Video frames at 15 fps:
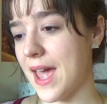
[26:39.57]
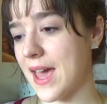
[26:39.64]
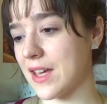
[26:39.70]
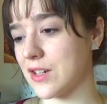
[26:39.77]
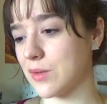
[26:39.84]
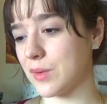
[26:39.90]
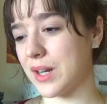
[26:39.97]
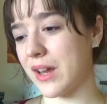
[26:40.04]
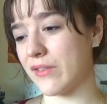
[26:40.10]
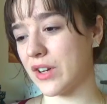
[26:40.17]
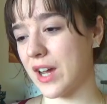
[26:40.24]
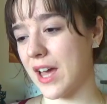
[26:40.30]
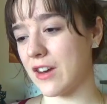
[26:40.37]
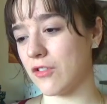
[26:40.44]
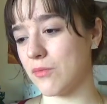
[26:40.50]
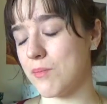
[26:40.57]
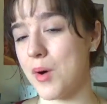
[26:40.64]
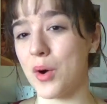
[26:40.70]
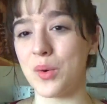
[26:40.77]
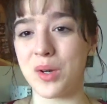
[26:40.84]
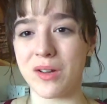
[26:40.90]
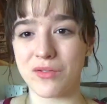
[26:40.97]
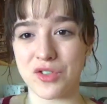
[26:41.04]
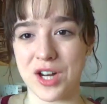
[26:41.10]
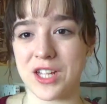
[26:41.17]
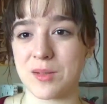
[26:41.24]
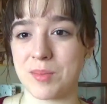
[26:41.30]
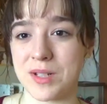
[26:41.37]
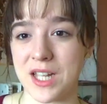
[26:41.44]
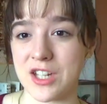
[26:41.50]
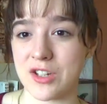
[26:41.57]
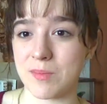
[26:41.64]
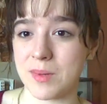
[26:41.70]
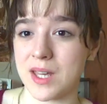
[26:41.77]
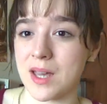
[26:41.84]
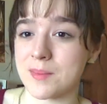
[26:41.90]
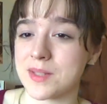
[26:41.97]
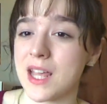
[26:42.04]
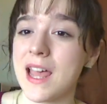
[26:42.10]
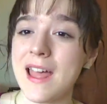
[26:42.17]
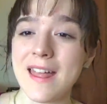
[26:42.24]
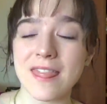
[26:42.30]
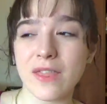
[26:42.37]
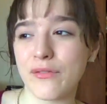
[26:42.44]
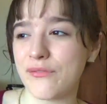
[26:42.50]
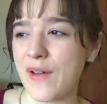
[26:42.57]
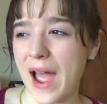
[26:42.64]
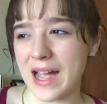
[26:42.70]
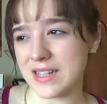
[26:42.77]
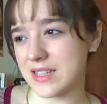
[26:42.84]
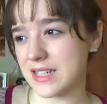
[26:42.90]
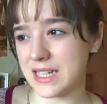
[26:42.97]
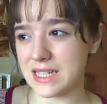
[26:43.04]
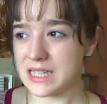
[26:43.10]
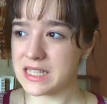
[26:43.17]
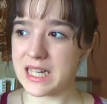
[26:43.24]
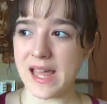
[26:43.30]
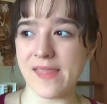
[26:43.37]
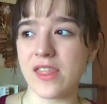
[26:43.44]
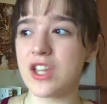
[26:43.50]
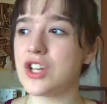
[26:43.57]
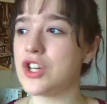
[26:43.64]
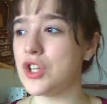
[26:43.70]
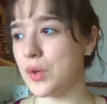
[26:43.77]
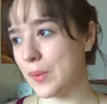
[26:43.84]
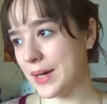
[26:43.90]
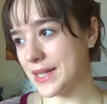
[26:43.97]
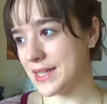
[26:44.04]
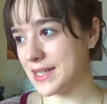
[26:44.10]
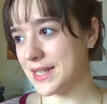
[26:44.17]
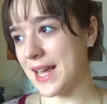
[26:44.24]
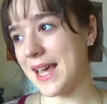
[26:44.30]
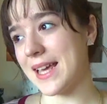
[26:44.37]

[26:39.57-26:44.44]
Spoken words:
and whatever kind of mode of transportation becomes the fastest and the newest,